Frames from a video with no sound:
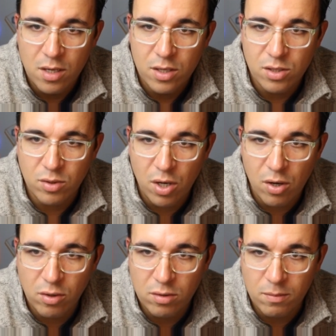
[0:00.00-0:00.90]
So,
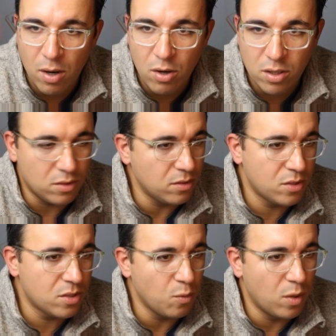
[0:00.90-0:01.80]
turtle
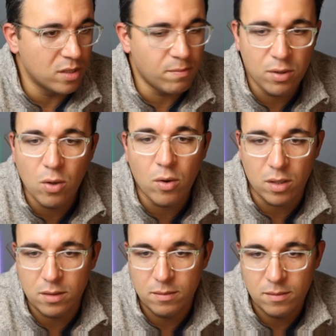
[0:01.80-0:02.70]
barnacles was
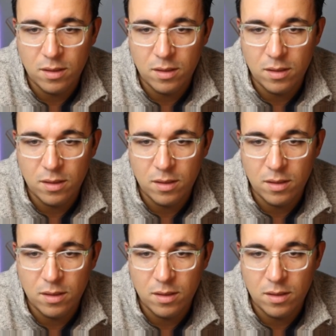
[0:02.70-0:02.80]
plural.